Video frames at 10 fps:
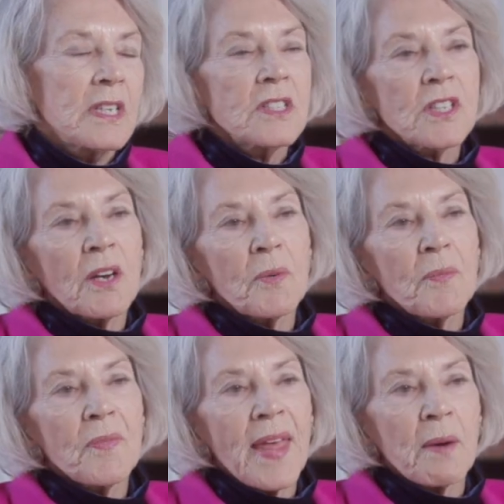So
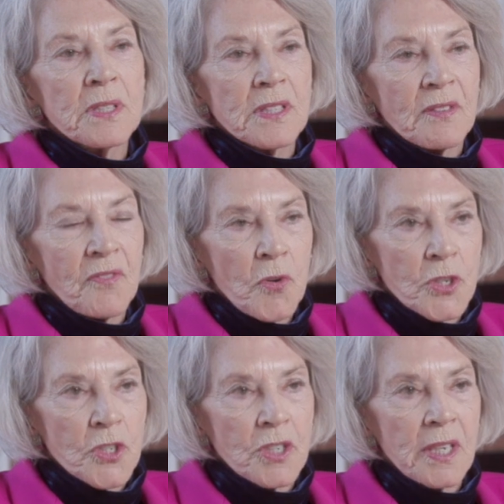that was
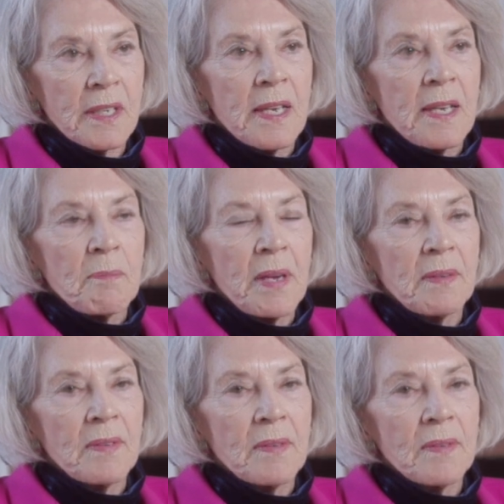unfortunate,
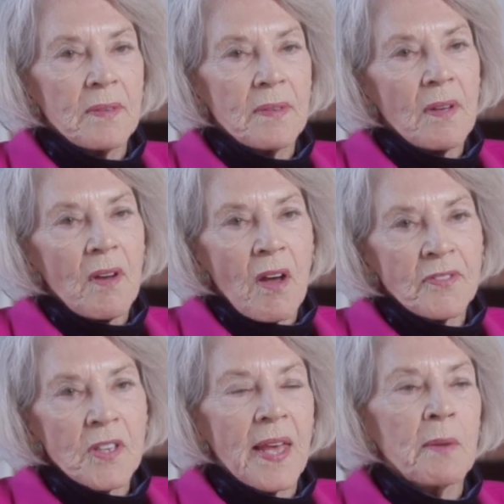but
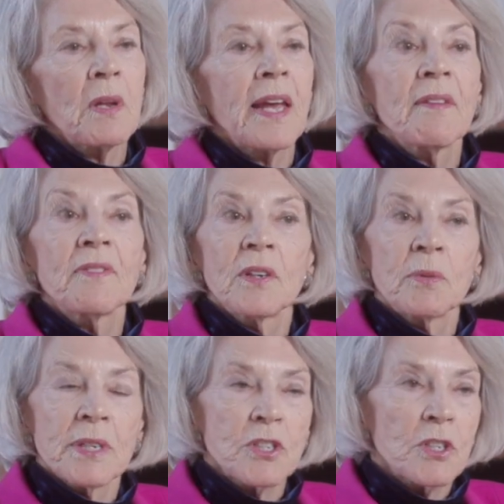often they will have the
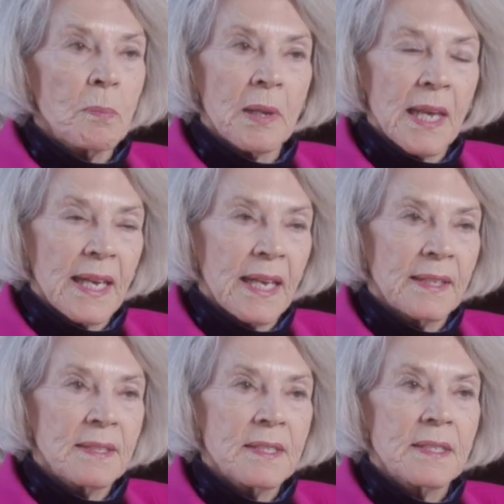original
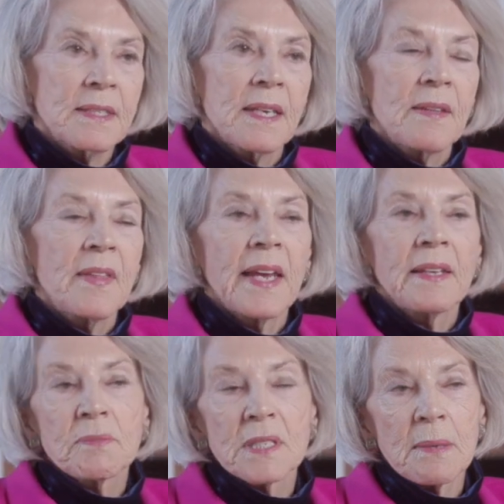plans.
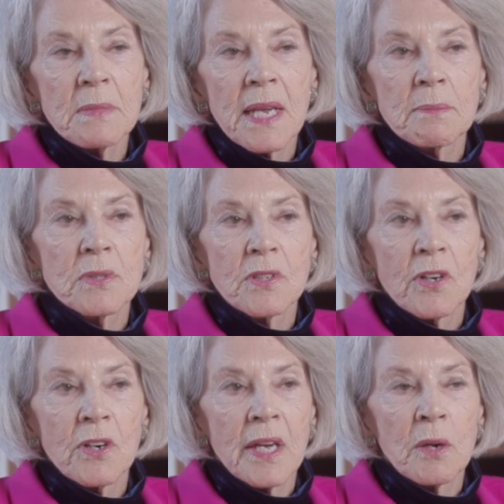They sometimes
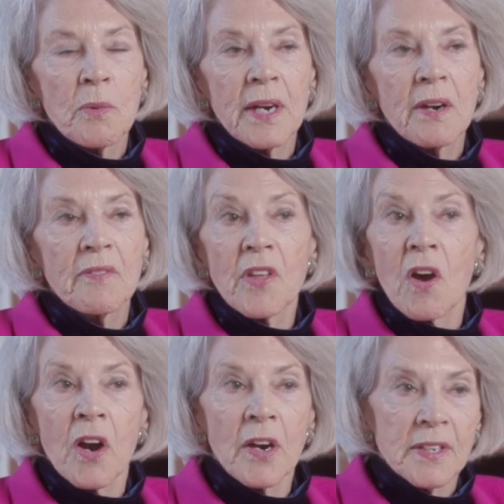are unaware of the
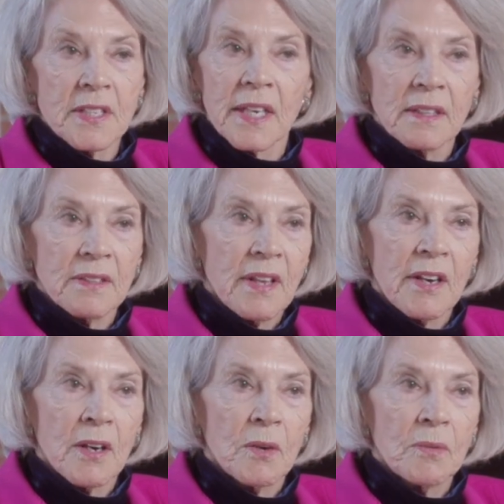architect,
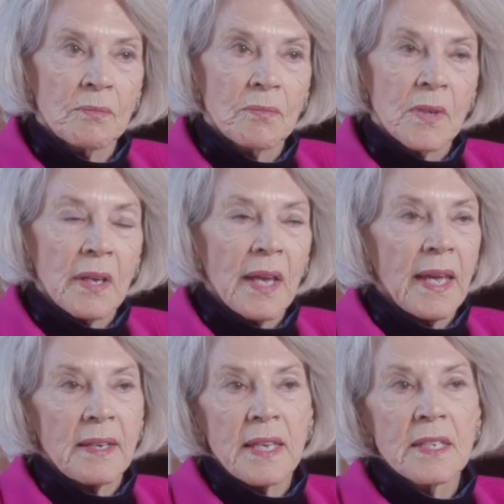though,
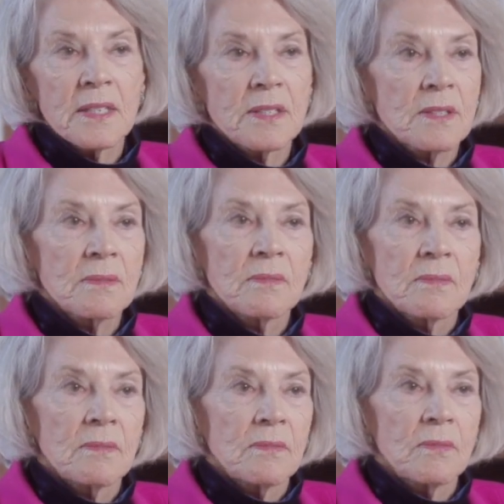and his
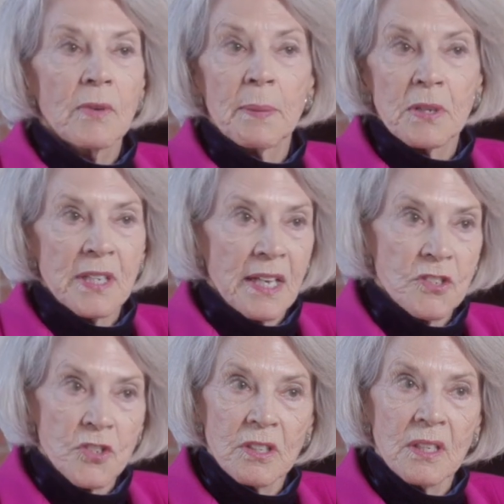
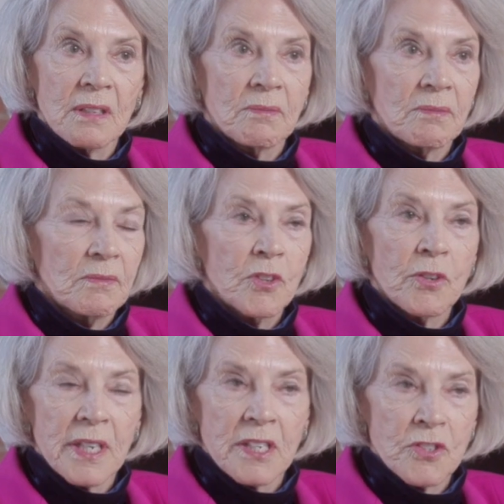reputation and
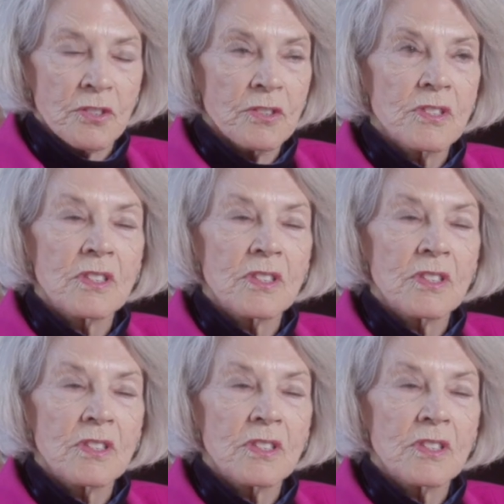credentials.